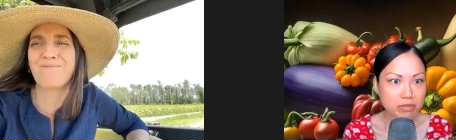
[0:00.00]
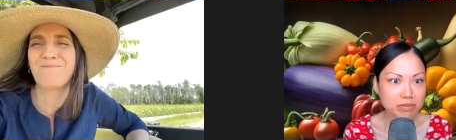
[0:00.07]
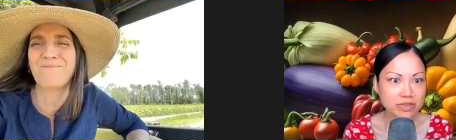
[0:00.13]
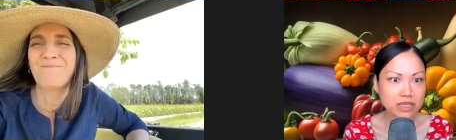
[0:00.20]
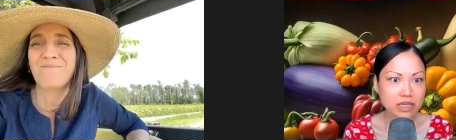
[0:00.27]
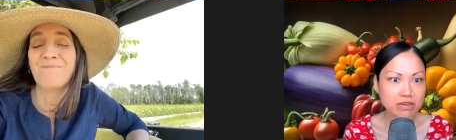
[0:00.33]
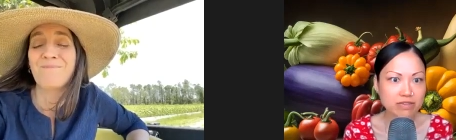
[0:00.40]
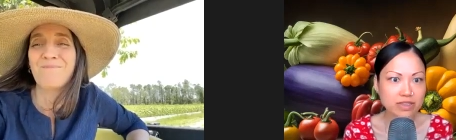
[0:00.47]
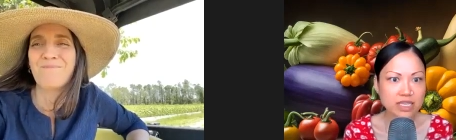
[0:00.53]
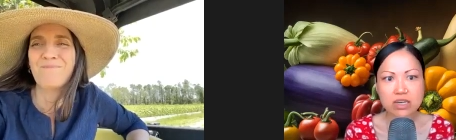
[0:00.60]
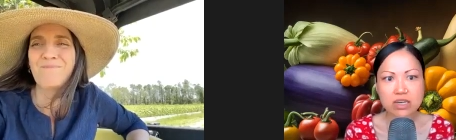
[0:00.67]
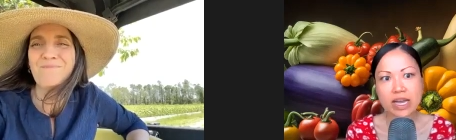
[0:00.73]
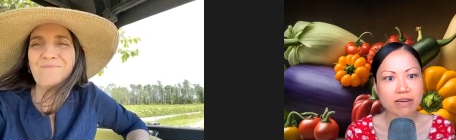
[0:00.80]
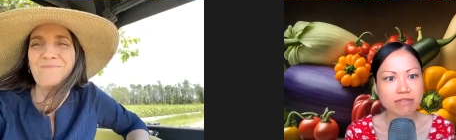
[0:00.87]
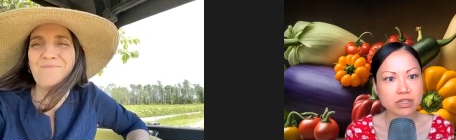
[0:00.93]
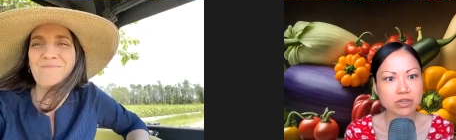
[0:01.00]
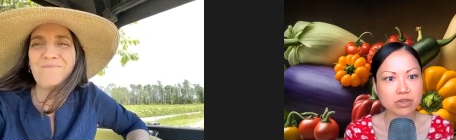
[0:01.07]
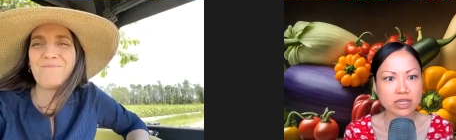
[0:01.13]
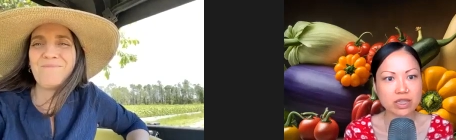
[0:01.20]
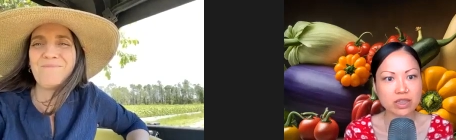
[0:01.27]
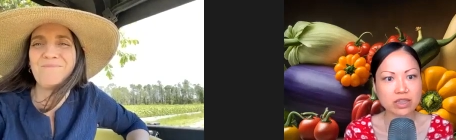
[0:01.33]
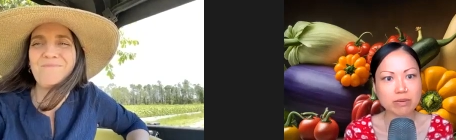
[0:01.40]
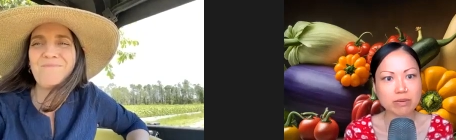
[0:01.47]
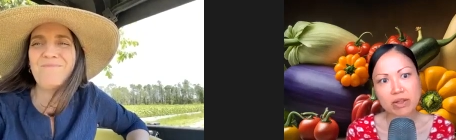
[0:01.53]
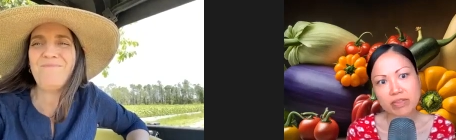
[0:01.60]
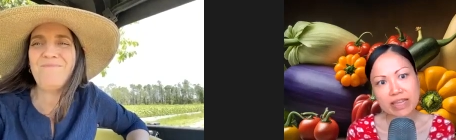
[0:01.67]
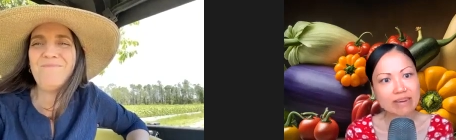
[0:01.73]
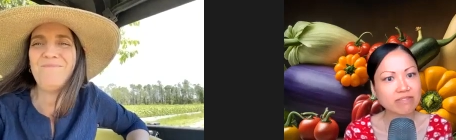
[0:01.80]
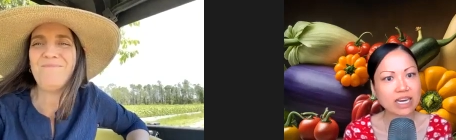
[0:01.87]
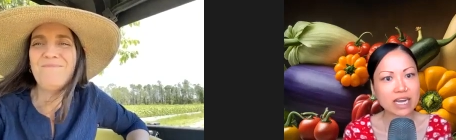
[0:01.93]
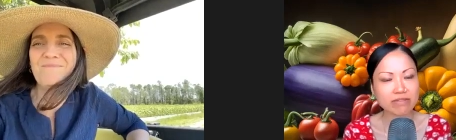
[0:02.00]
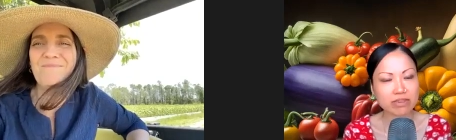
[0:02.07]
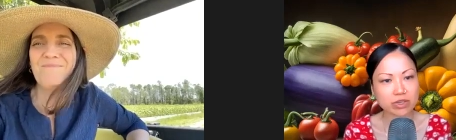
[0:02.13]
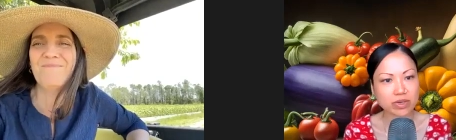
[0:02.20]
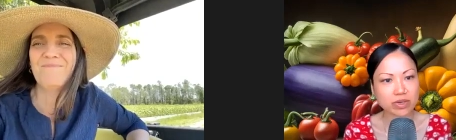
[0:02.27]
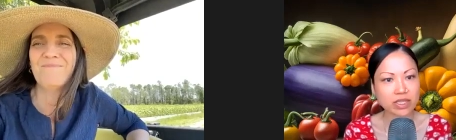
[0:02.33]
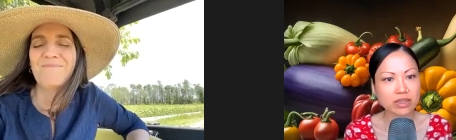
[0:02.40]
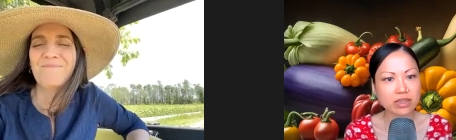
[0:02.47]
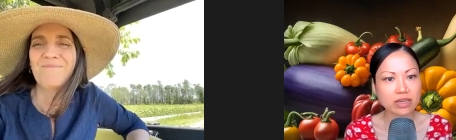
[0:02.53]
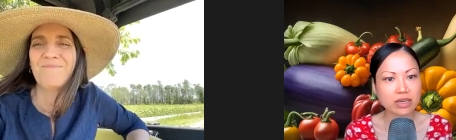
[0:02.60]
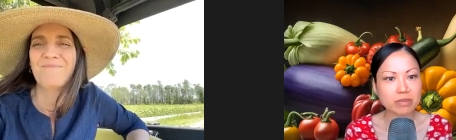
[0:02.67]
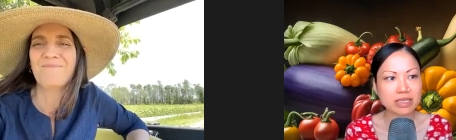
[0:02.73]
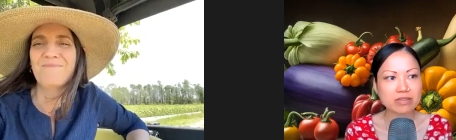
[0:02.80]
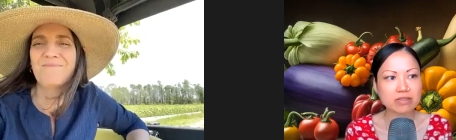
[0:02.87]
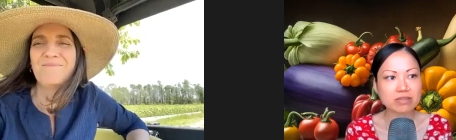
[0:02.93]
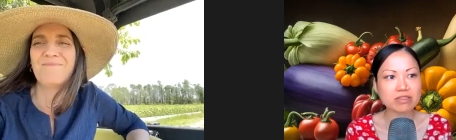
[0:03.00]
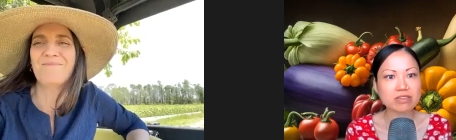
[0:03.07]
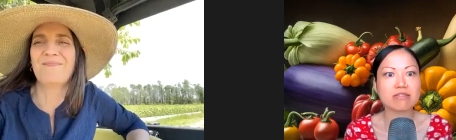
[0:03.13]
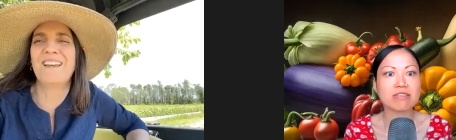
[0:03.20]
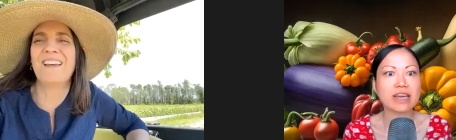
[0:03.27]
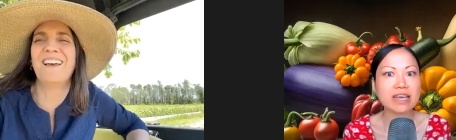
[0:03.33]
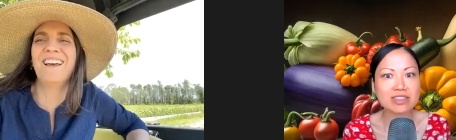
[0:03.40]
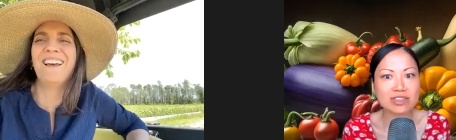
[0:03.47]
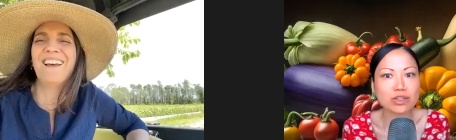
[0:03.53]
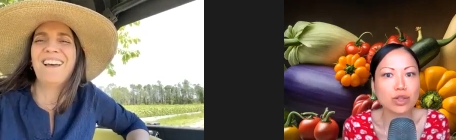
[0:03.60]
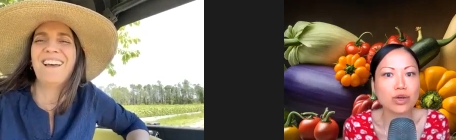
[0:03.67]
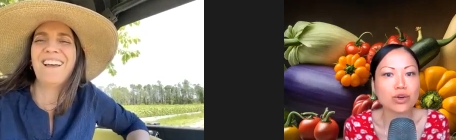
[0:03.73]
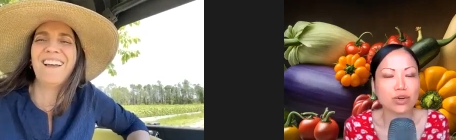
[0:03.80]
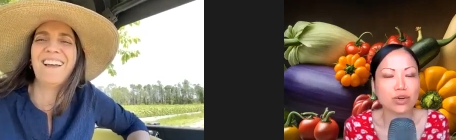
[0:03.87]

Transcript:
Speaker 1: tell themselves, I don't have a green thumb. I'll never have a green thumb. It's, it's